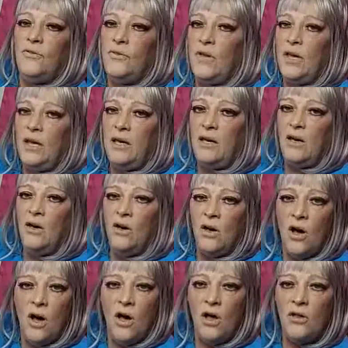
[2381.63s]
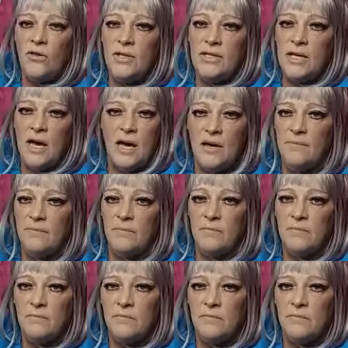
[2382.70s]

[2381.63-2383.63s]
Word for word: thing all the time.